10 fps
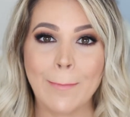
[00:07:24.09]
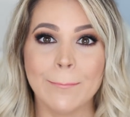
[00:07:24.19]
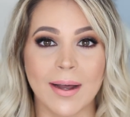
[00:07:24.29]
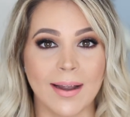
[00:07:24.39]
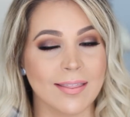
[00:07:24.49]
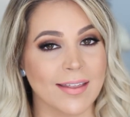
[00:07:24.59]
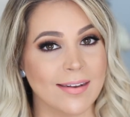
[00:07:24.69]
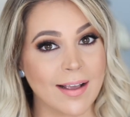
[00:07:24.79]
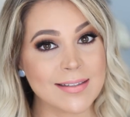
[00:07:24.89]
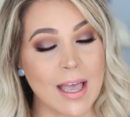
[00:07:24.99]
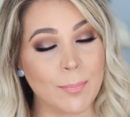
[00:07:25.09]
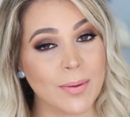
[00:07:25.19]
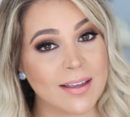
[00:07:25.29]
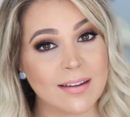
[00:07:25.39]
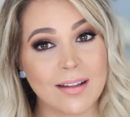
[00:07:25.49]
But the NYX
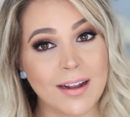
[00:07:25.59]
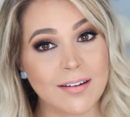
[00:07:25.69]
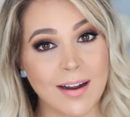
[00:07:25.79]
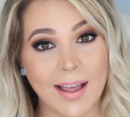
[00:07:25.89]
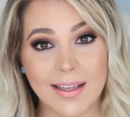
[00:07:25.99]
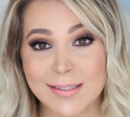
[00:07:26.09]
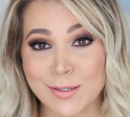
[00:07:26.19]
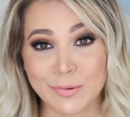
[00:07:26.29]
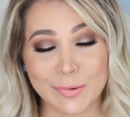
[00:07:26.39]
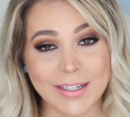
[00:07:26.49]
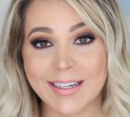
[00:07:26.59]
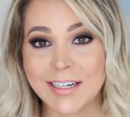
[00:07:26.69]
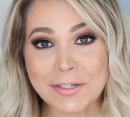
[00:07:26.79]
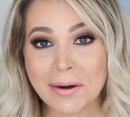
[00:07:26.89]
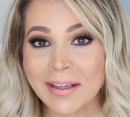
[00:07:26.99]
Epic Ink Liner, guys, you really
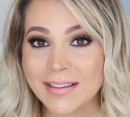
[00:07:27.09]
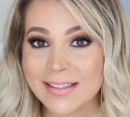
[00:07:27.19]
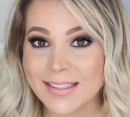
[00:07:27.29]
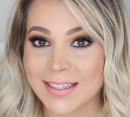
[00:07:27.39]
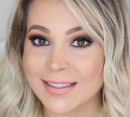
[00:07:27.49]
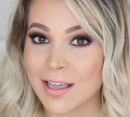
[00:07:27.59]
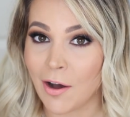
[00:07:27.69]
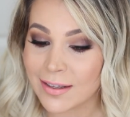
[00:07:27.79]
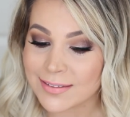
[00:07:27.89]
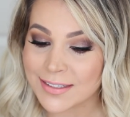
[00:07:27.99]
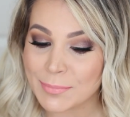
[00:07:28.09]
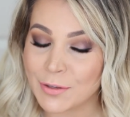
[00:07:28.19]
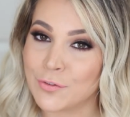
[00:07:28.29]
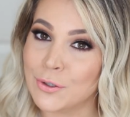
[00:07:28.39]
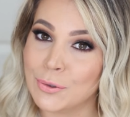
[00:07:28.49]
need to try this. It's awesome
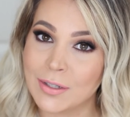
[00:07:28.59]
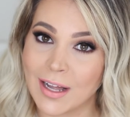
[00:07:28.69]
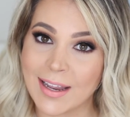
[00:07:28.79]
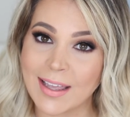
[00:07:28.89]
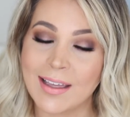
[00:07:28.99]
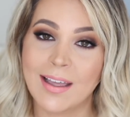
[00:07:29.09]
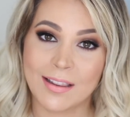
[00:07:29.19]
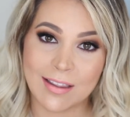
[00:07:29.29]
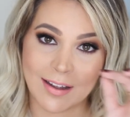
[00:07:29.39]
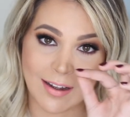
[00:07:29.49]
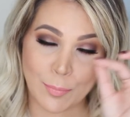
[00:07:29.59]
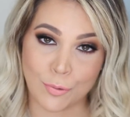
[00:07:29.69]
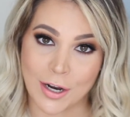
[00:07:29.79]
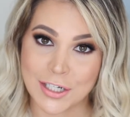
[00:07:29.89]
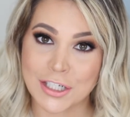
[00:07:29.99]
if you like the
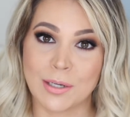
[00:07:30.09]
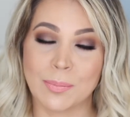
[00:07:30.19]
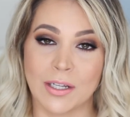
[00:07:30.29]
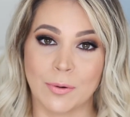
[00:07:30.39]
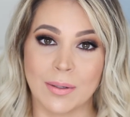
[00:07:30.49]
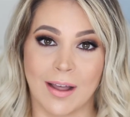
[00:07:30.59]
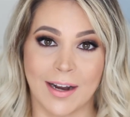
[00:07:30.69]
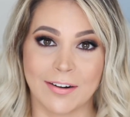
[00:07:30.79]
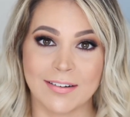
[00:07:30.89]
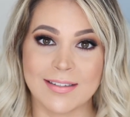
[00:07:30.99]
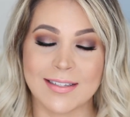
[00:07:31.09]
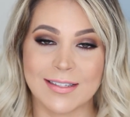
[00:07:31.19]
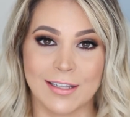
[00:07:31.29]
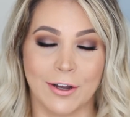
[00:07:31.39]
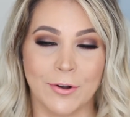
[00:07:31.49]
brush tip liquid liners.
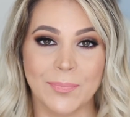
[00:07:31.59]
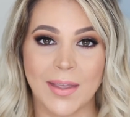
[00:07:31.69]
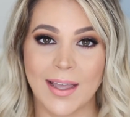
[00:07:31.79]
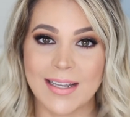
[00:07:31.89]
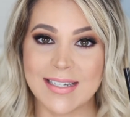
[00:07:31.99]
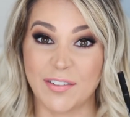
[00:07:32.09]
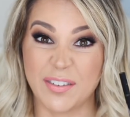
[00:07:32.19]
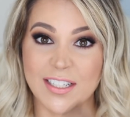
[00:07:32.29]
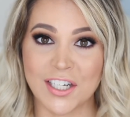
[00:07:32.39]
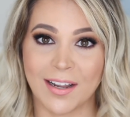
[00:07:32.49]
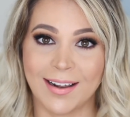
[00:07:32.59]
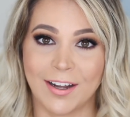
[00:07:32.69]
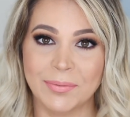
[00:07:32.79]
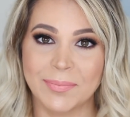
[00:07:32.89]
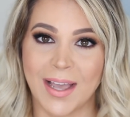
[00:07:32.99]
So definitely check it
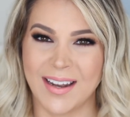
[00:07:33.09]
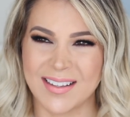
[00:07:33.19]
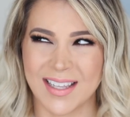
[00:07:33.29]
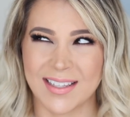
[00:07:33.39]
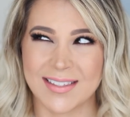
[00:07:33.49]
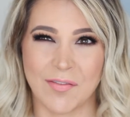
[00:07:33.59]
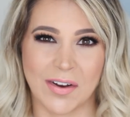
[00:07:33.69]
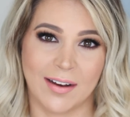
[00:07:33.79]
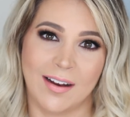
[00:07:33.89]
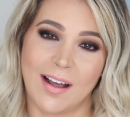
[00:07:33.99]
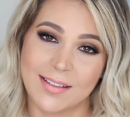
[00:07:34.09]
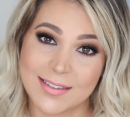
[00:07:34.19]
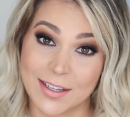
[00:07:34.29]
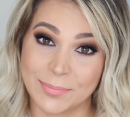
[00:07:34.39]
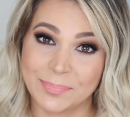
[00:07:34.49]
out. And it's like $7.99,
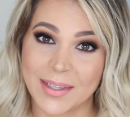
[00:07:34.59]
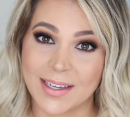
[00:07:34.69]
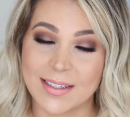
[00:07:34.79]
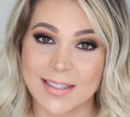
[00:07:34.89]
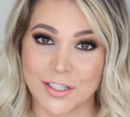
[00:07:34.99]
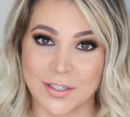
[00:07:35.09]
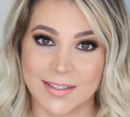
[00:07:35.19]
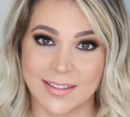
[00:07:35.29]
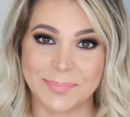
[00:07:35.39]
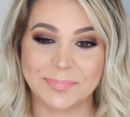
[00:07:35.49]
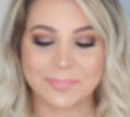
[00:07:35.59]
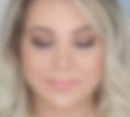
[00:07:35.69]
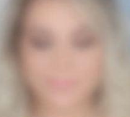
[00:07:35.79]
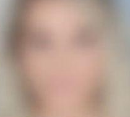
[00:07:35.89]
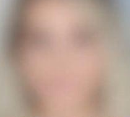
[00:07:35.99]
so such a steal.
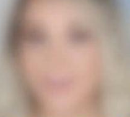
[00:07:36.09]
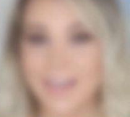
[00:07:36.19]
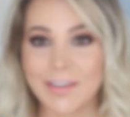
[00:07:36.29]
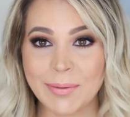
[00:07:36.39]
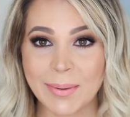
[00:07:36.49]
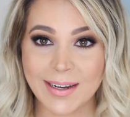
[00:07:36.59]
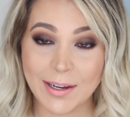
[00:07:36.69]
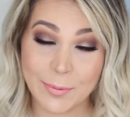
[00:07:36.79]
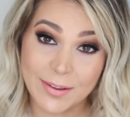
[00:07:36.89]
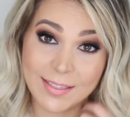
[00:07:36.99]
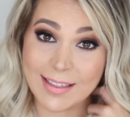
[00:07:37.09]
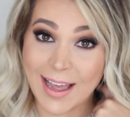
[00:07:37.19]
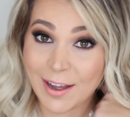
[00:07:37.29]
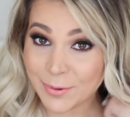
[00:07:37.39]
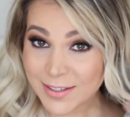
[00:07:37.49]
All right, everybody. Well,
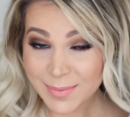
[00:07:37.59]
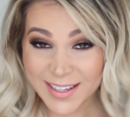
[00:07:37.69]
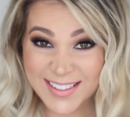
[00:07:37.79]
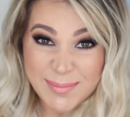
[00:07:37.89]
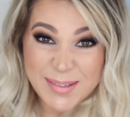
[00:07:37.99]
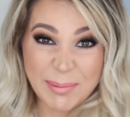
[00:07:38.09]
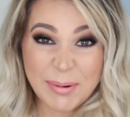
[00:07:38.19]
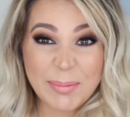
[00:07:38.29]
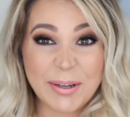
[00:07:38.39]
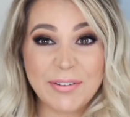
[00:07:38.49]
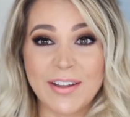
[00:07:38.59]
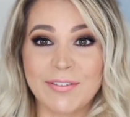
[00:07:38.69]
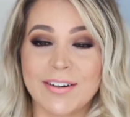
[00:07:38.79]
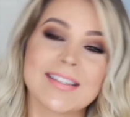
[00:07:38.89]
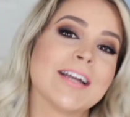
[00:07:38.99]
that was my September beauty
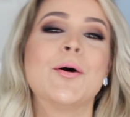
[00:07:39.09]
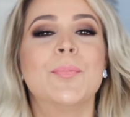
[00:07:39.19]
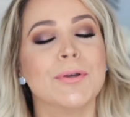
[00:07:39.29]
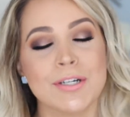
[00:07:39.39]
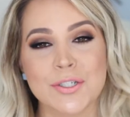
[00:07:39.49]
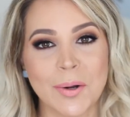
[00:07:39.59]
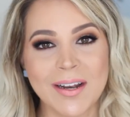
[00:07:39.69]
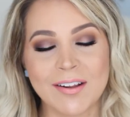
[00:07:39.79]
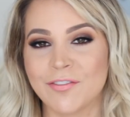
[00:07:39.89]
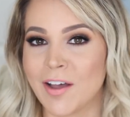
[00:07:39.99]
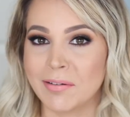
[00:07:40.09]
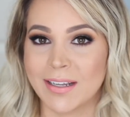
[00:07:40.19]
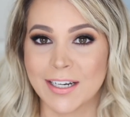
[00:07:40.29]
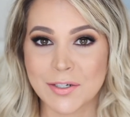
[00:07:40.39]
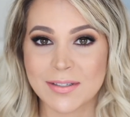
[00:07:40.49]
favorites. I hope you enjoyed it, found
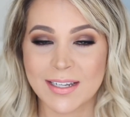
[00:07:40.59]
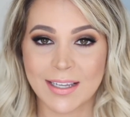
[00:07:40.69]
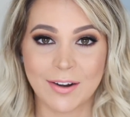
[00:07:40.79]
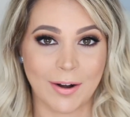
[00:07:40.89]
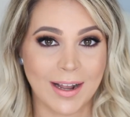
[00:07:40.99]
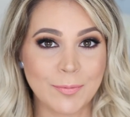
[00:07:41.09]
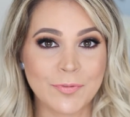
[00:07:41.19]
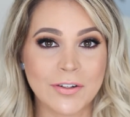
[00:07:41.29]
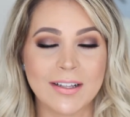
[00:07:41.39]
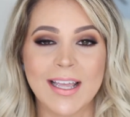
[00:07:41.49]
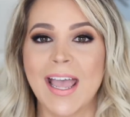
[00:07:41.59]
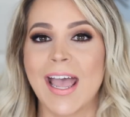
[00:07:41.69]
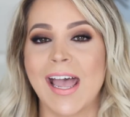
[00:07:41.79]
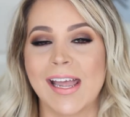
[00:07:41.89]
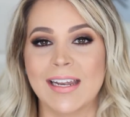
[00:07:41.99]
it interesting or helpful,
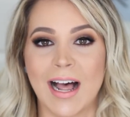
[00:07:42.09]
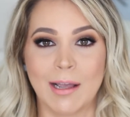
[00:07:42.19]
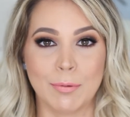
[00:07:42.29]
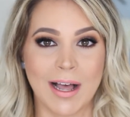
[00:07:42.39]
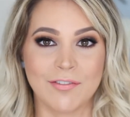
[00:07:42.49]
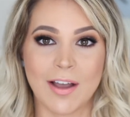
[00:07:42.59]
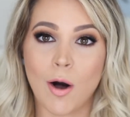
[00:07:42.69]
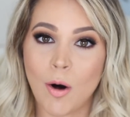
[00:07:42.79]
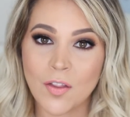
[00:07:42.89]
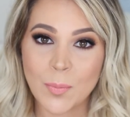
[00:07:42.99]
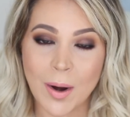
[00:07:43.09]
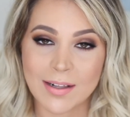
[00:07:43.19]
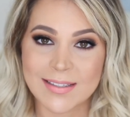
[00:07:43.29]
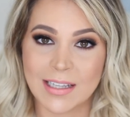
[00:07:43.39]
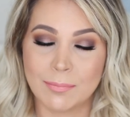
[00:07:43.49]
and I will have all the
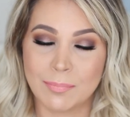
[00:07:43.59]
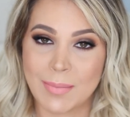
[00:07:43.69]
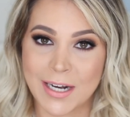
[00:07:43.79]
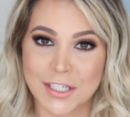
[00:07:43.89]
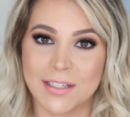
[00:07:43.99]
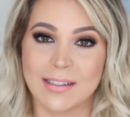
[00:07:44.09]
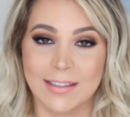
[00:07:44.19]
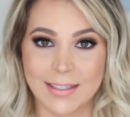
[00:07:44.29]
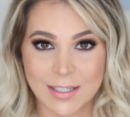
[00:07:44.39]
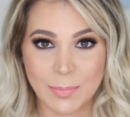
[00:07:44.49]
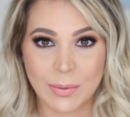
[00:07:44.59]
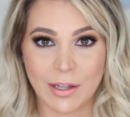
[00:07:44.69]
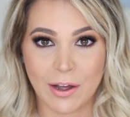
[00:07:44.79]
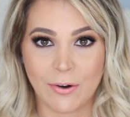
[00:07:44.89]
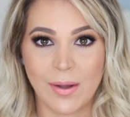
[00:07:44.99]
products I mentioned listed
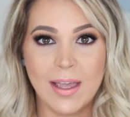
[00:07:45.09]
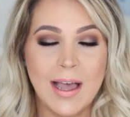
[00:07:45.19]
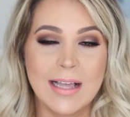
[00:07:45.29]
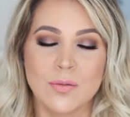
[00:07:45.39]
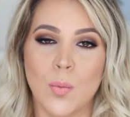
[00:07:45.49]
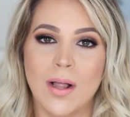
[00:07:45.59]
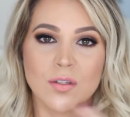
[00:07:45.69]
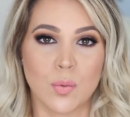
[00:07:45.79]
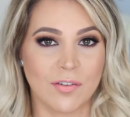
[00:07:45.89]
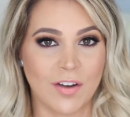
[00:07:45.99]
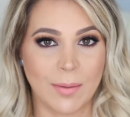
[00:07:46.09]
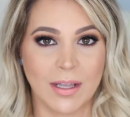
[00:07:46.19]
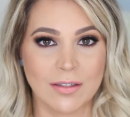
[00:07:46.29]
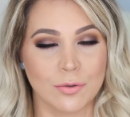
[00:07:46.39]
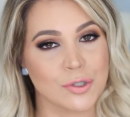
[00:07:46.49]
below, as well as where to find me
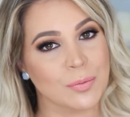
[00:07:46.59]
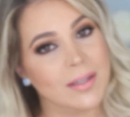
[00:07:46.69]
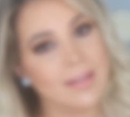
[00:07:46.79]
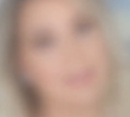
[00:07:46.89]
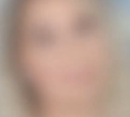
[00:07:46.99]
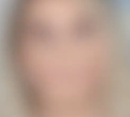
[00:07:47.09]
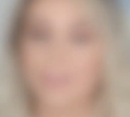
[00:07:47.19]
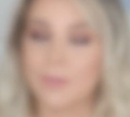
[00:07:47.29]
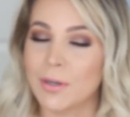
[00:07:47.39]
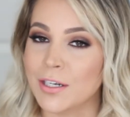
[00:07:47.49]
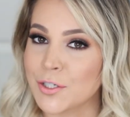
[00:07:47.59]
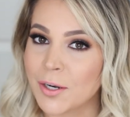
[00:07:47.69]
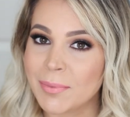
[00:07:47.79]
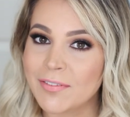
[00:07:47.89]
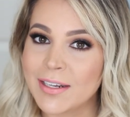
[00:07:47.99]
on social media. If you
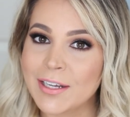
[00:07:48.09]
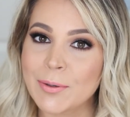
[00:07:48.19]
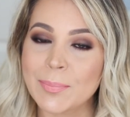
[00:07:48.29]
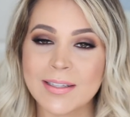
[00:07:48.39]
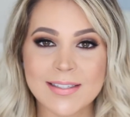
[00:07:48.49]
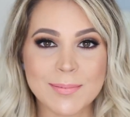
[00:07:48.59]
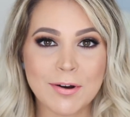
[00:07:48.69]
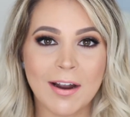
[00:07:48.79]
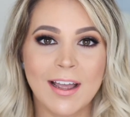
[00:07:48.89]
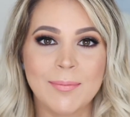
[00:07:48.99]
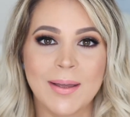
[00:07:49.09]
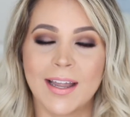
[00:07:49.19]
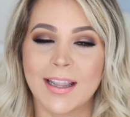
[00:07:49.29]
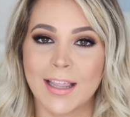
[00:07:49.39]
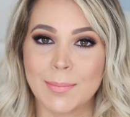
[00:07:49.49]
enjoyed my video, please subscribe
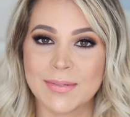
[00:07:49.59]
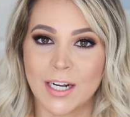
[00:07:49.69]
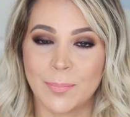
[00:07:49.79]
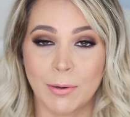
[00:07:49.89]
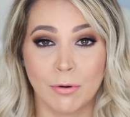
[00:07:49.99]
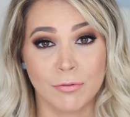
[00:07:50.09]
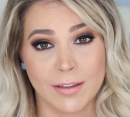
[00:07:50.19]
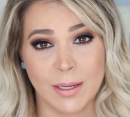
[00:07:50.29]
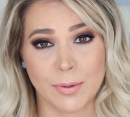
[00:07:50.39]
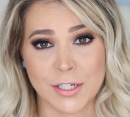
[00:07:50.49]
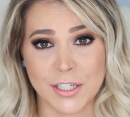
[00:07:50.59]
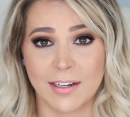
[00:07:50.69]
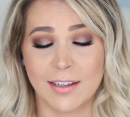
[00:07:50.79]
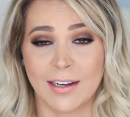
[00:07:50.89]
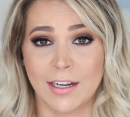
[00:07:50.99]
and thumbs it up. I will really
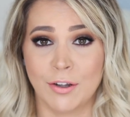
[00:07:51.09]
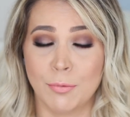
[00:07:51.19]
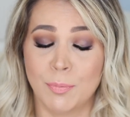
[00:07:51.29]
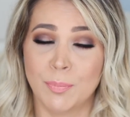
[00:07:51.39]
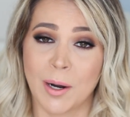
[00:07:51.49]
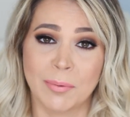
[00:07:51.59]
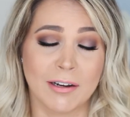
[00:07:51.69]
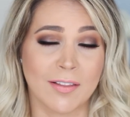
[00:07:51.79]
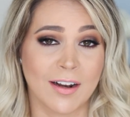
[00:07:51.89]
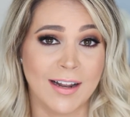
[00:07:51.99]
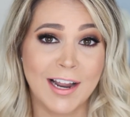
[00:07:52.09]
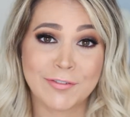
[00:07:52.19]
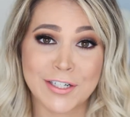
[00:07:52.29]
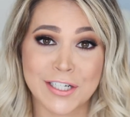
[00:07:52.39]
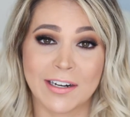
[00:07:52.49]
appreciate it, and I know you probably hear that on
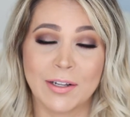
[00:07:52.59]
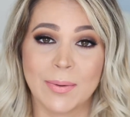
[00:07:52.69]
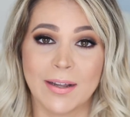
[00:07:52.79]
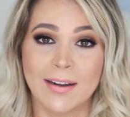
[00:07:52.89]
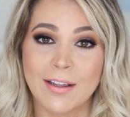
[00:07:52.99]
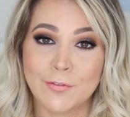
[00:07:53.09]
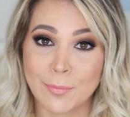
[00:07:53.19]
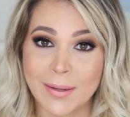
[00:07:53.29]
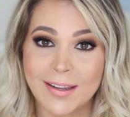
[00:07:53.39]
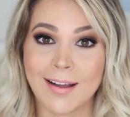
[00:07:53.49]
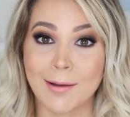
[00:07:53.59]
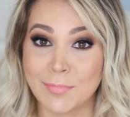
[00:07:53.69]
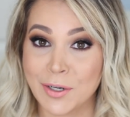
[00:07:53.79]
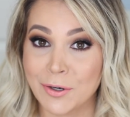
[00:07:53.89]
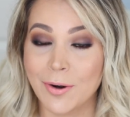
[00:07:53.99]
every channel, but for me,
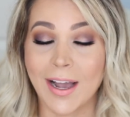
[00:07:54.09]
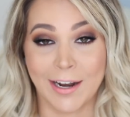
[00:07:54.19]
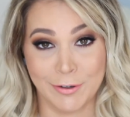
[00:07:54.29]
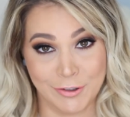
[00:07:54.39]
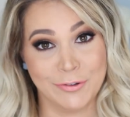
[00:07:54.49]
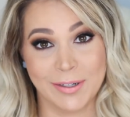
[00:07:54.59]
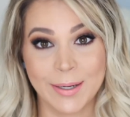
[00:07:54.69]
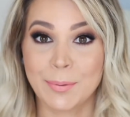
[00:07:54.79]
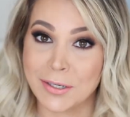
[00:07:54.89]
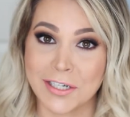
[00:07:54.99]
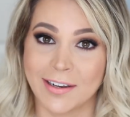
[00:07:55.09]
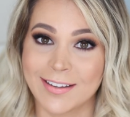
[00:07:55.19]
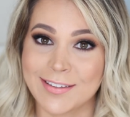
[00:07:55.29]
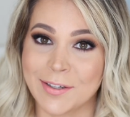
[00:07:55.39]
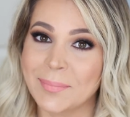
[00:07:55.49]
I'm new, and I do really appreciate
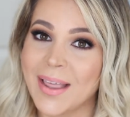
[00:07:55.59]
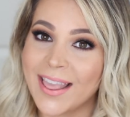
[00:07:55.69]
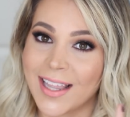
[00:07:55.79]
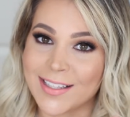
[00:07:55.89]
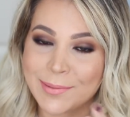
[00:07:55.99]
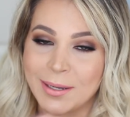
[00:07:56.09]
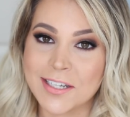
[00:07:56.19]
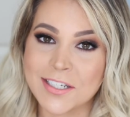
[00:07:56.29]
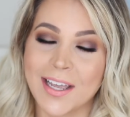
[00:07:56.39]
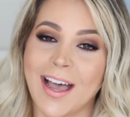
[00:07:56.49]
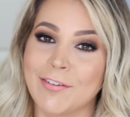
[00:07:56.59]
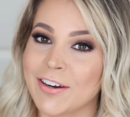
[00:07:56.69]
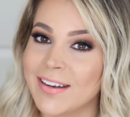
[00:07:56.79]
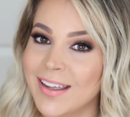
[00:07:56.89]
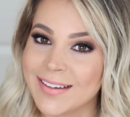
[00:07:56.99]
it, so thanks so much. Have a
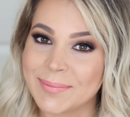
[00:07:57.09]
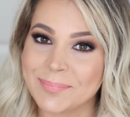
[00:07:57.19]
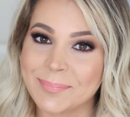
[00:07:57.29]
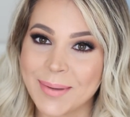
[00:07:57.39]
great day.